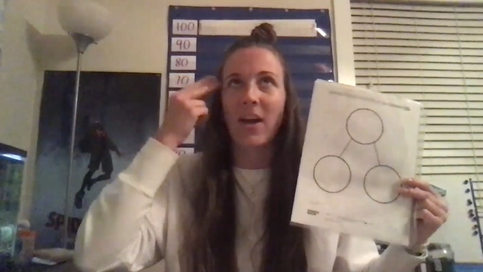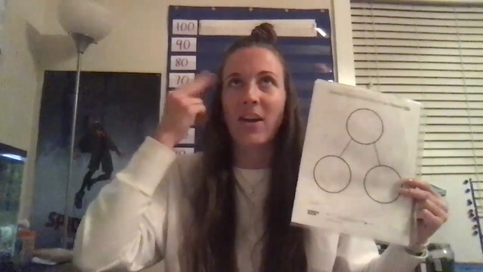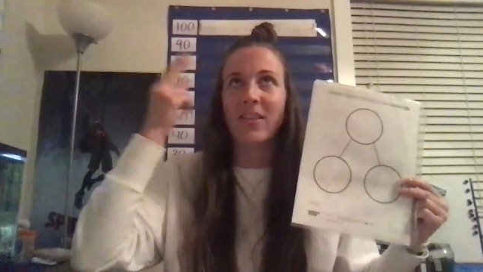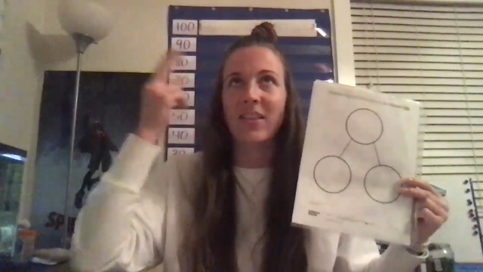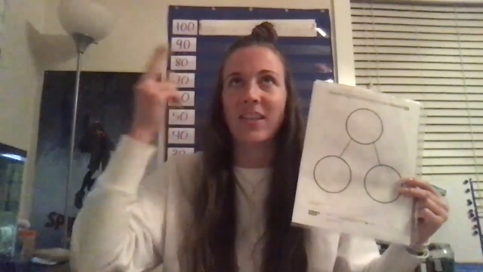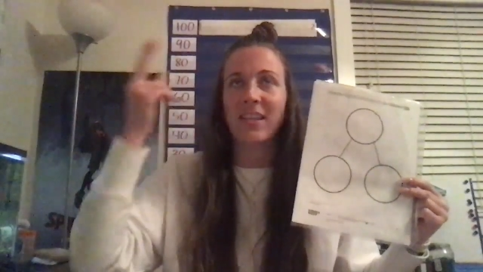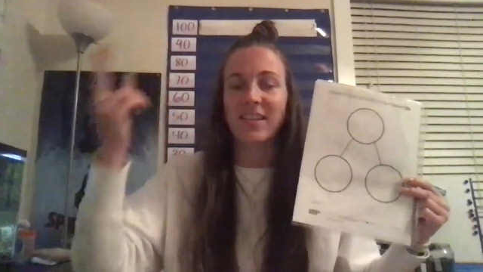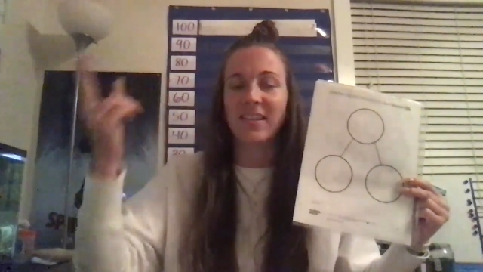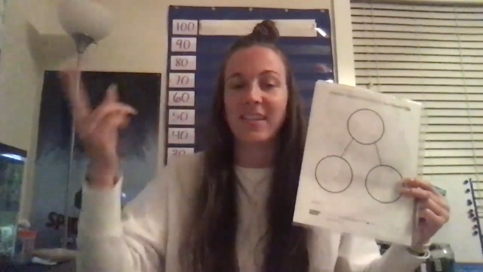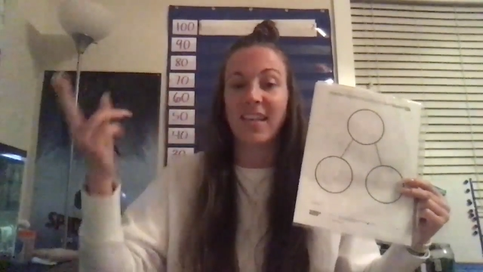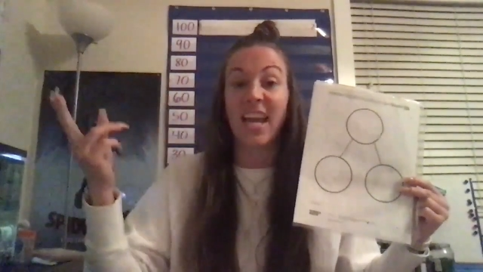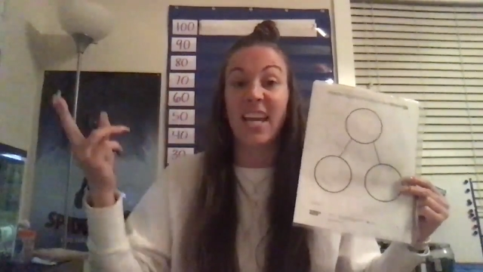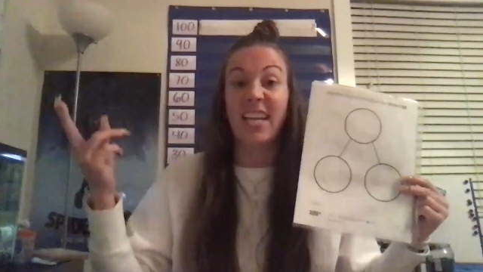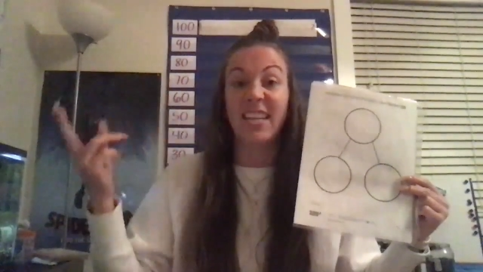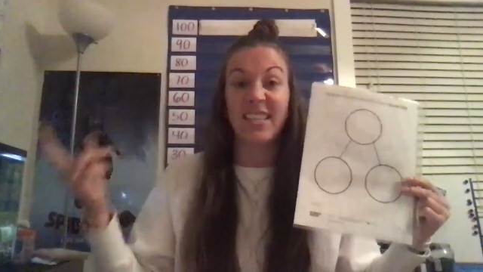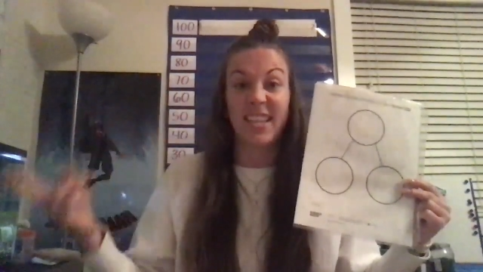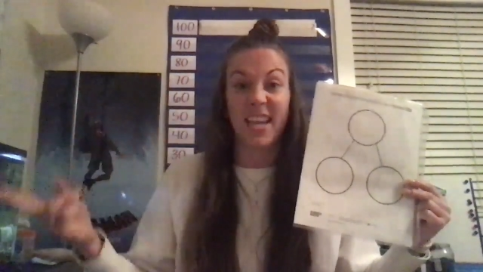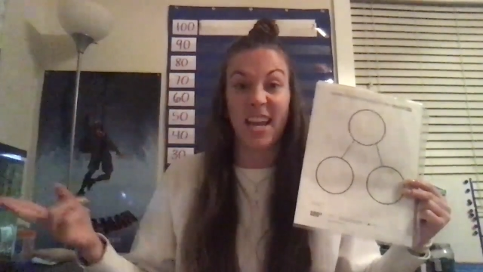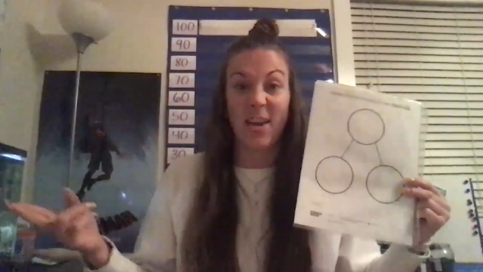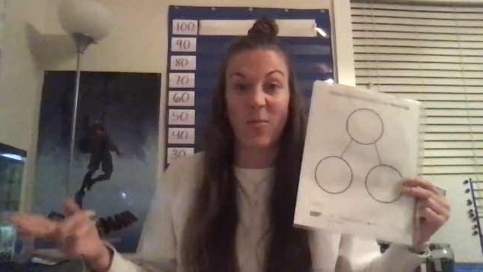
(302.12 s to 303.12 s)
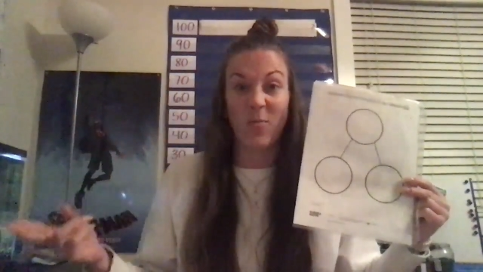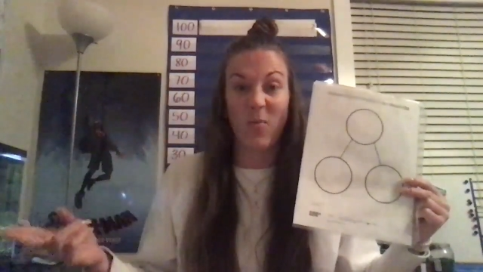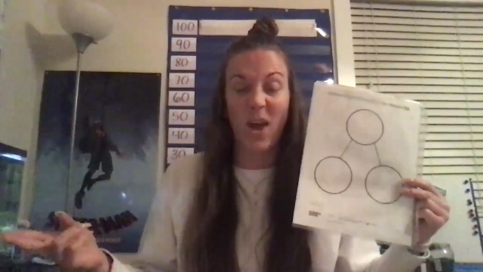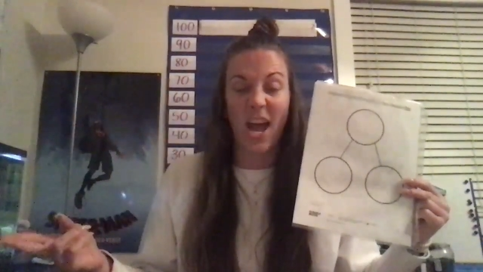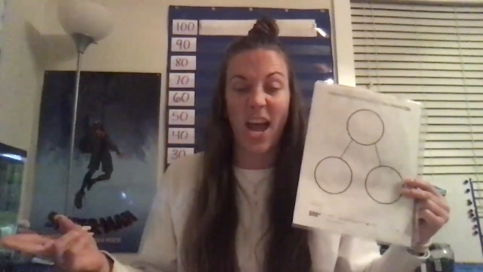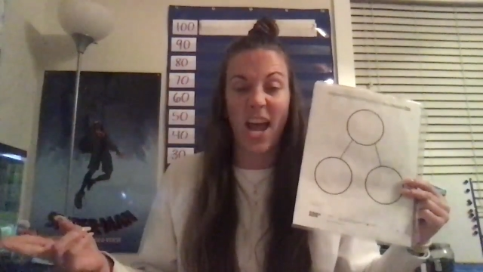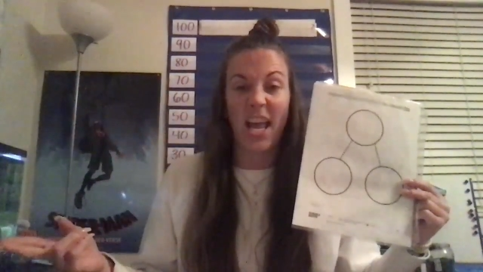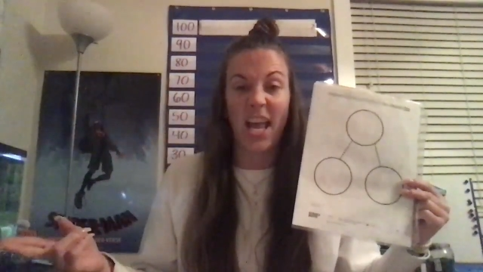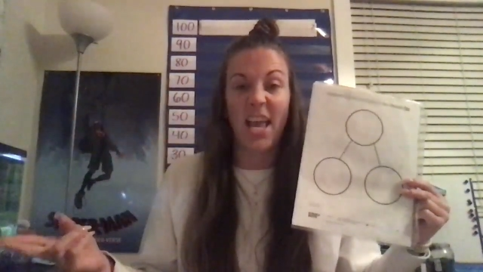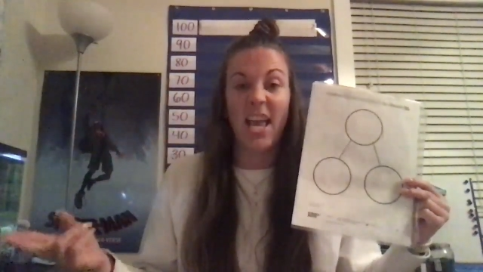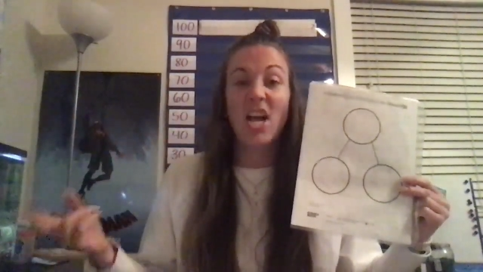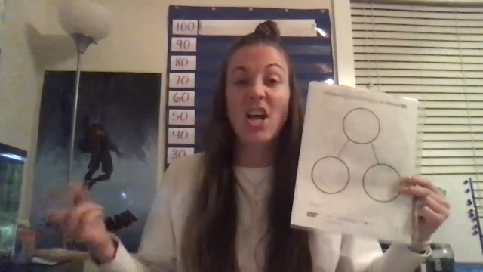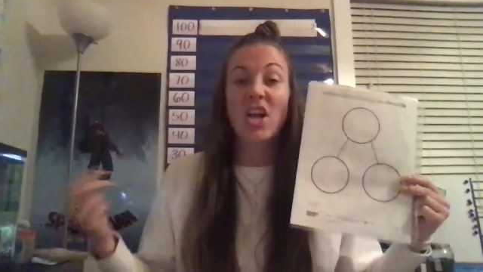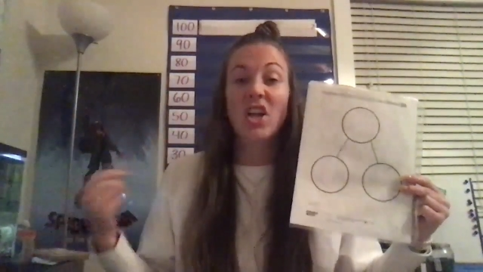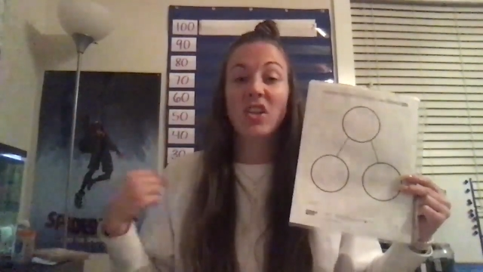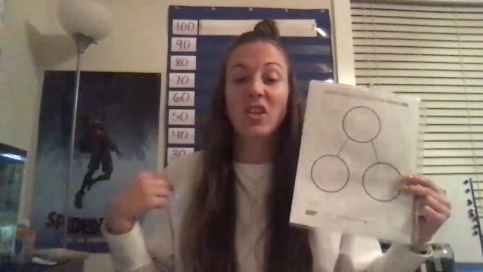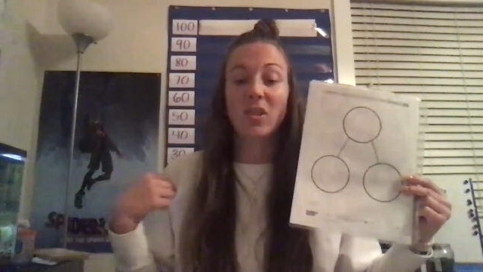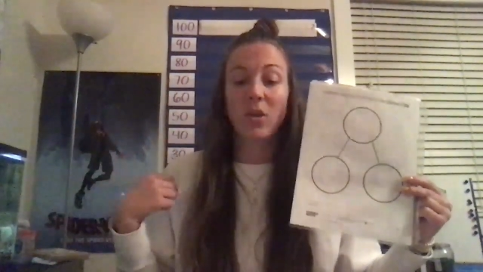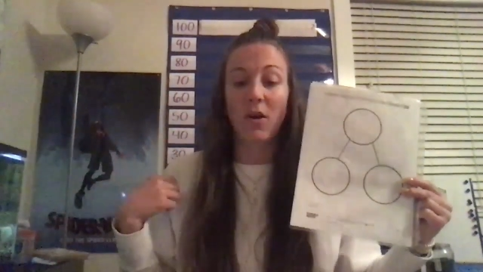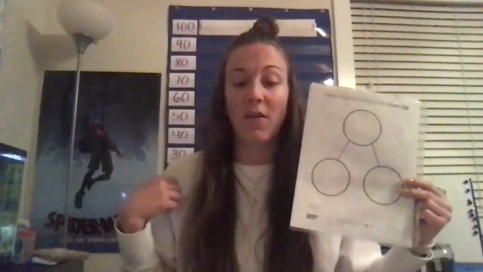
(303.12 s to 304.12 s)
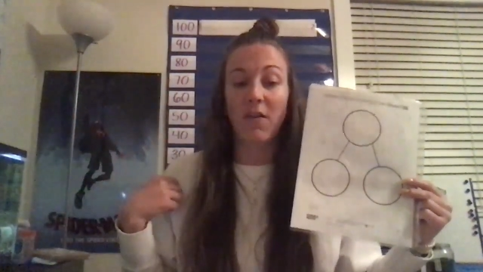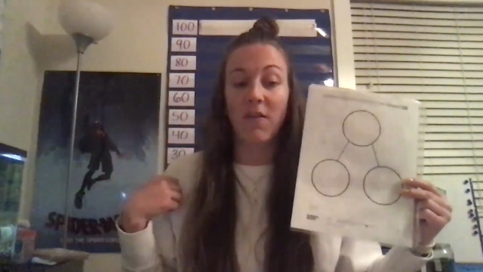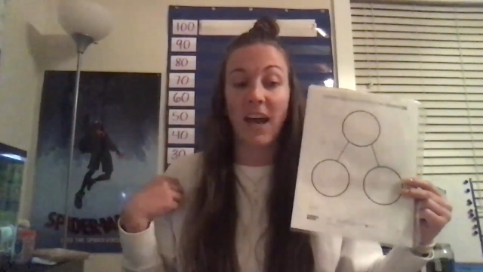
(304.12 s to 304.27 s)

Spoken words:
it the say 10 way. So if